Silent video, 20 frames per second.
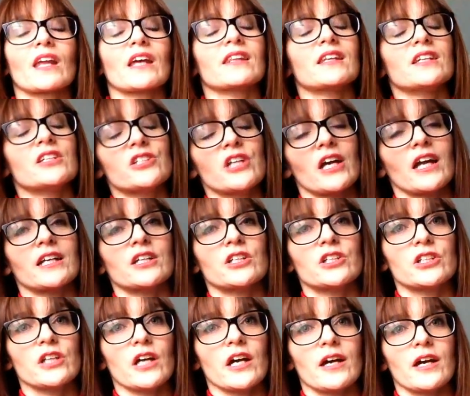this
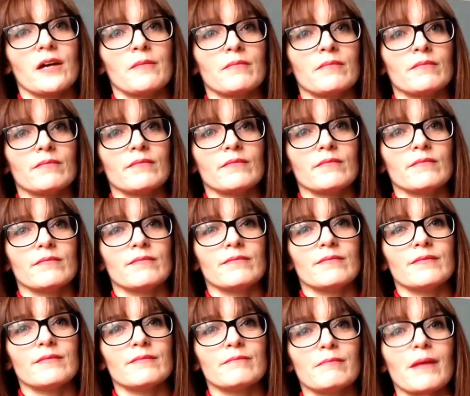challenge um,
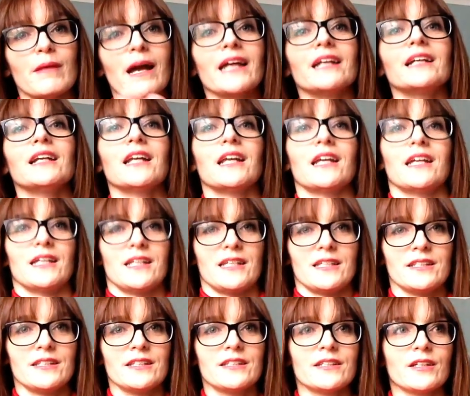mainly
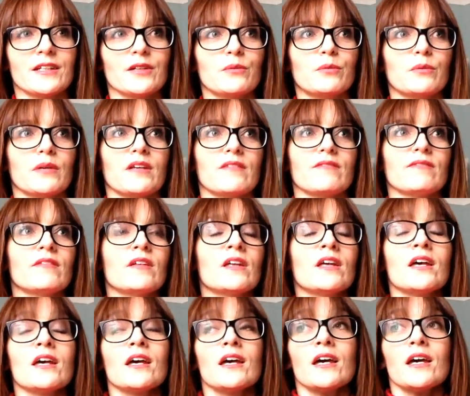is to deal with
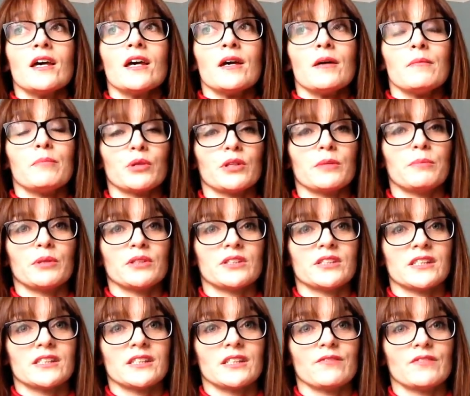body
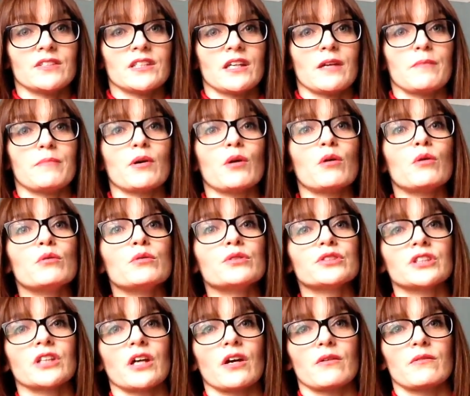positivity but
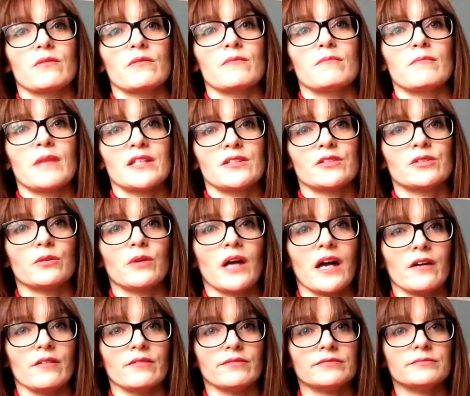also mental
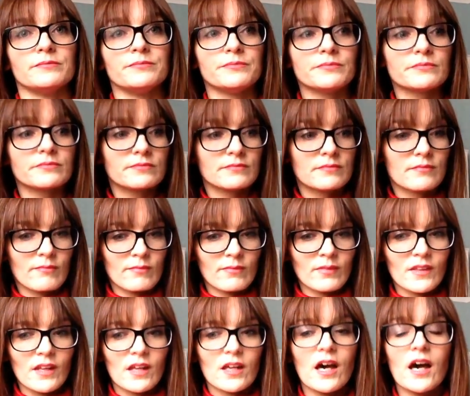health.
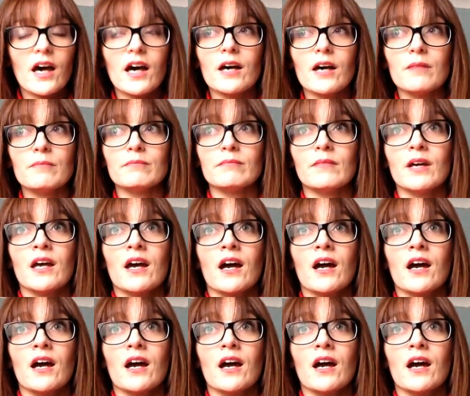Um,